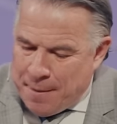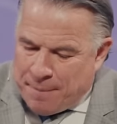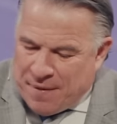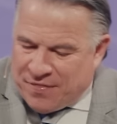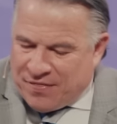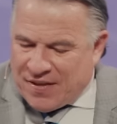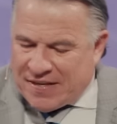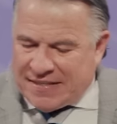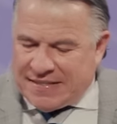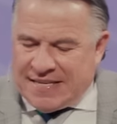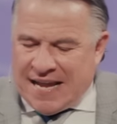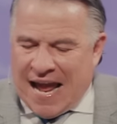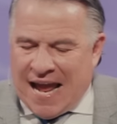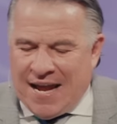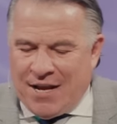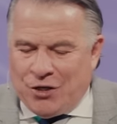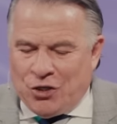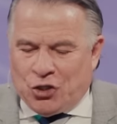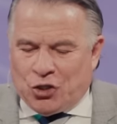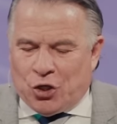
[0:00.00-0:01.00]
But the
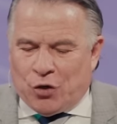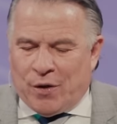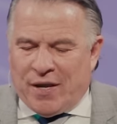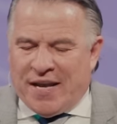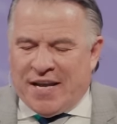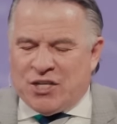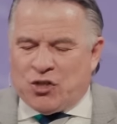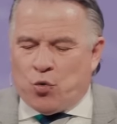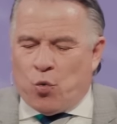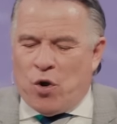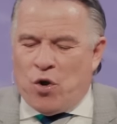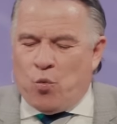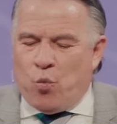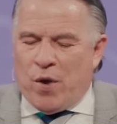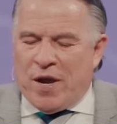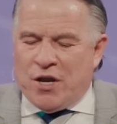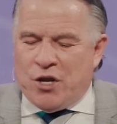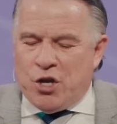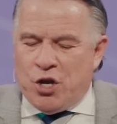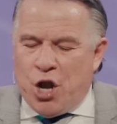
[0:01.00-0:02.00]
danger is when
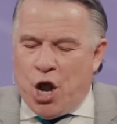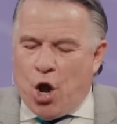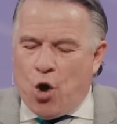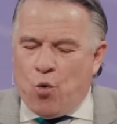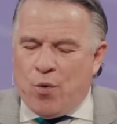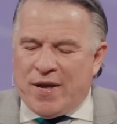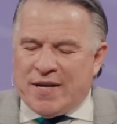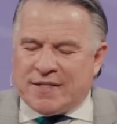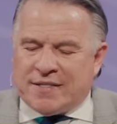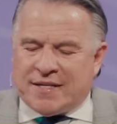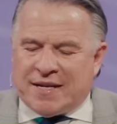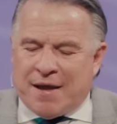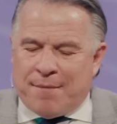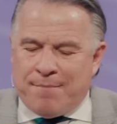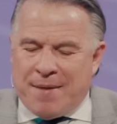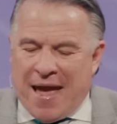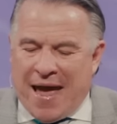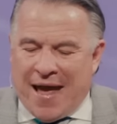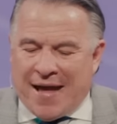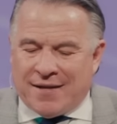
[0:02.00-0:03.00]
we know his
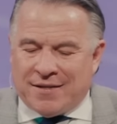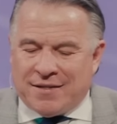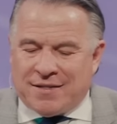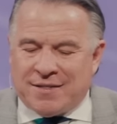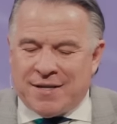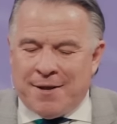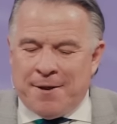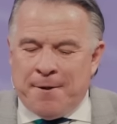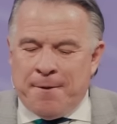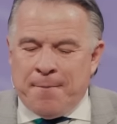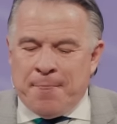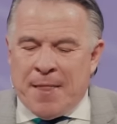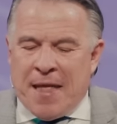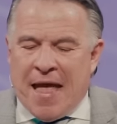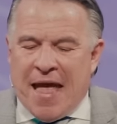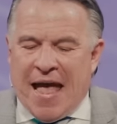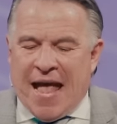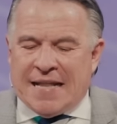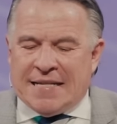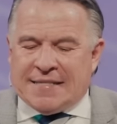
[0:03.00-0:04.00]
commands
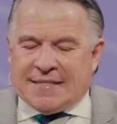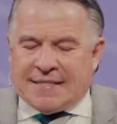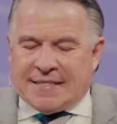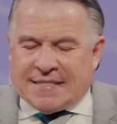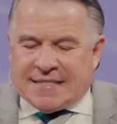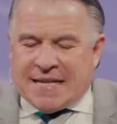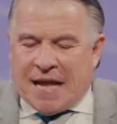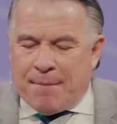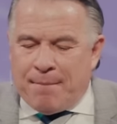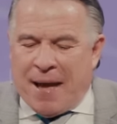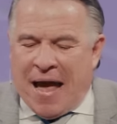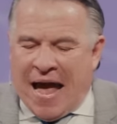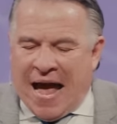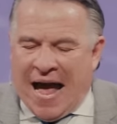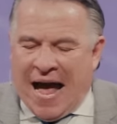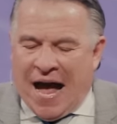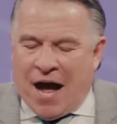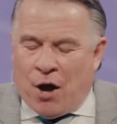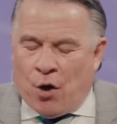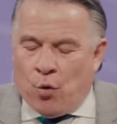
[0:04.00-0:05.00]
and
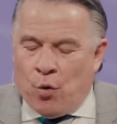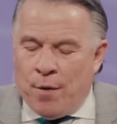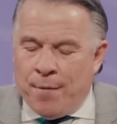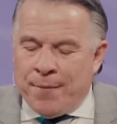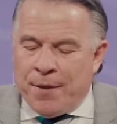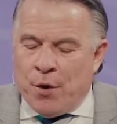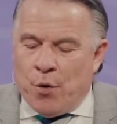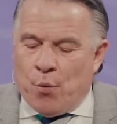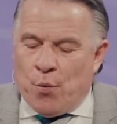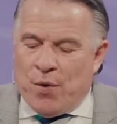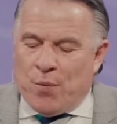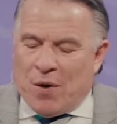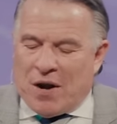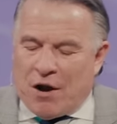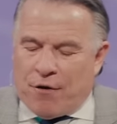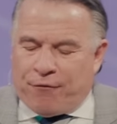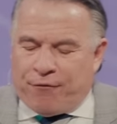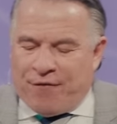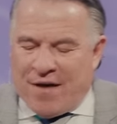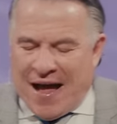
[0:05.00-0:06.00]
somehow we
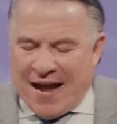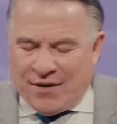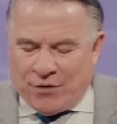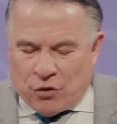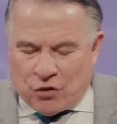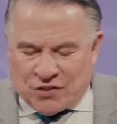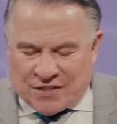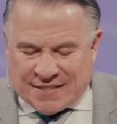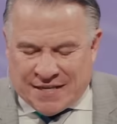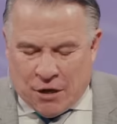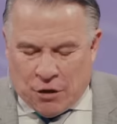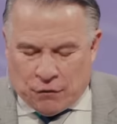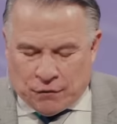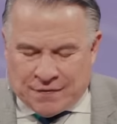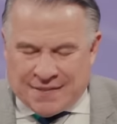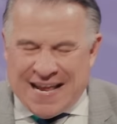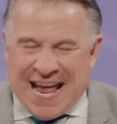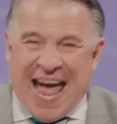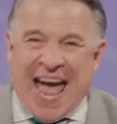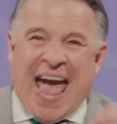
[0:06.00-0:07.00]
want to find
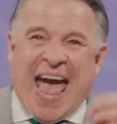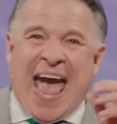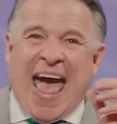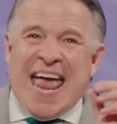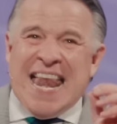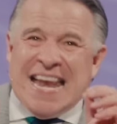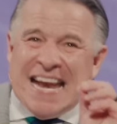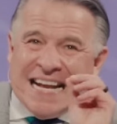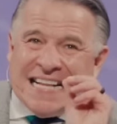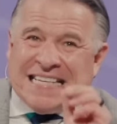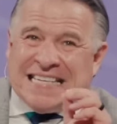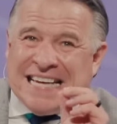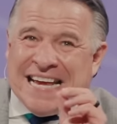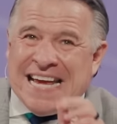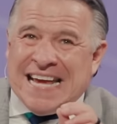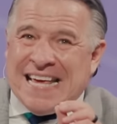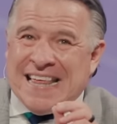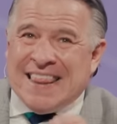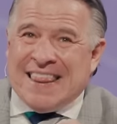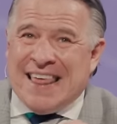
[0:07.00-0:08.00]
ourselves
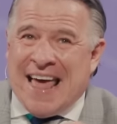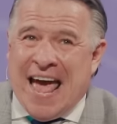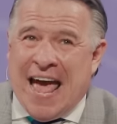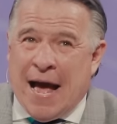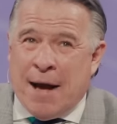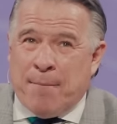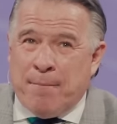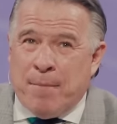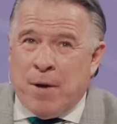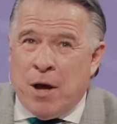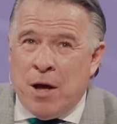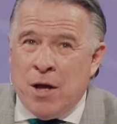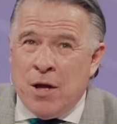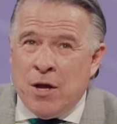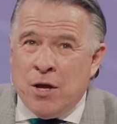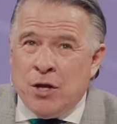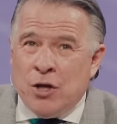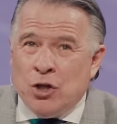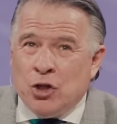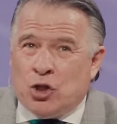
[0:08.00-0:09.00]
editing them
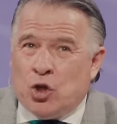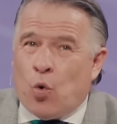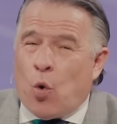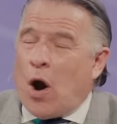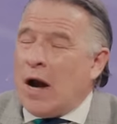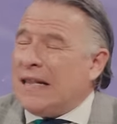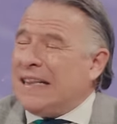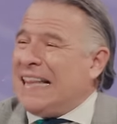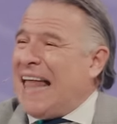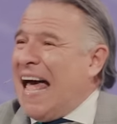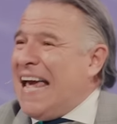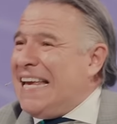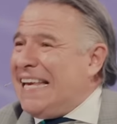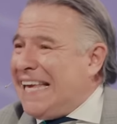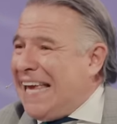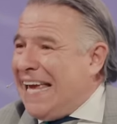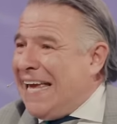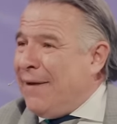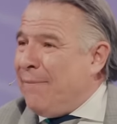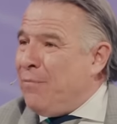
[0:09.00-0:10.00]
to our
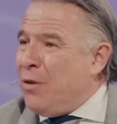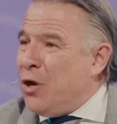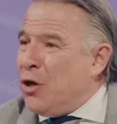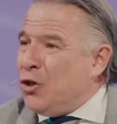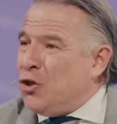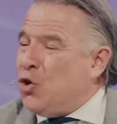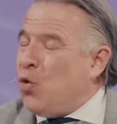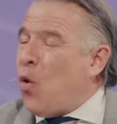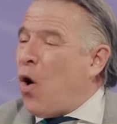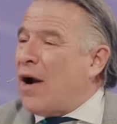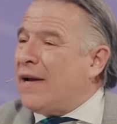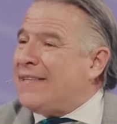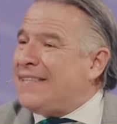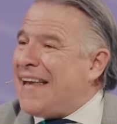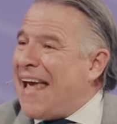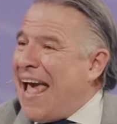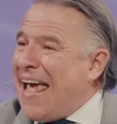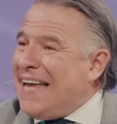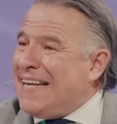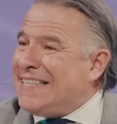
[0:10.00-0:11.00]
liking, to our
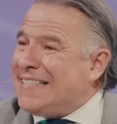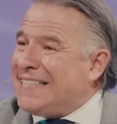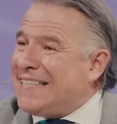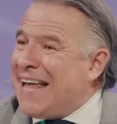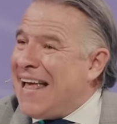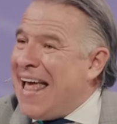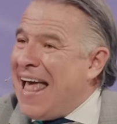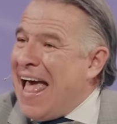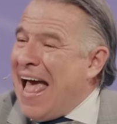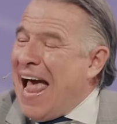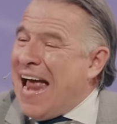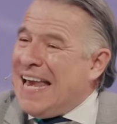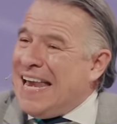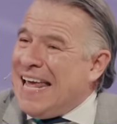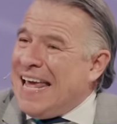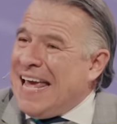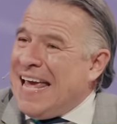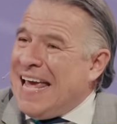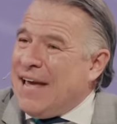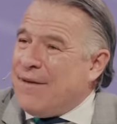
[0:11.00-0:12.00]
taste,
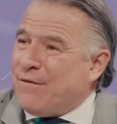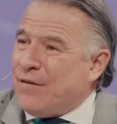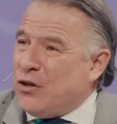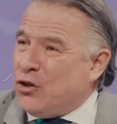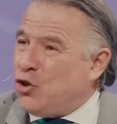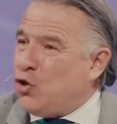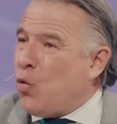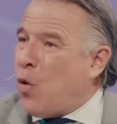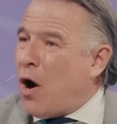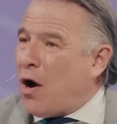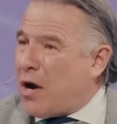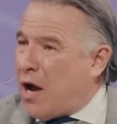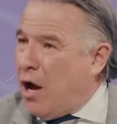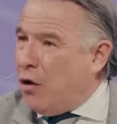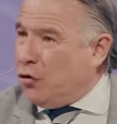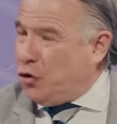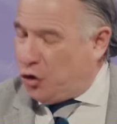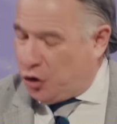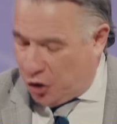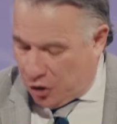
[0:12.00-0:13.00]
and even to our
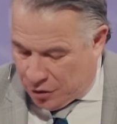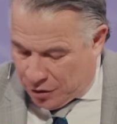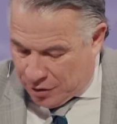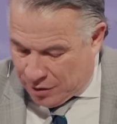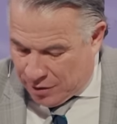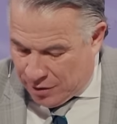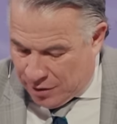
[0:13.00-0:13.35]
culture.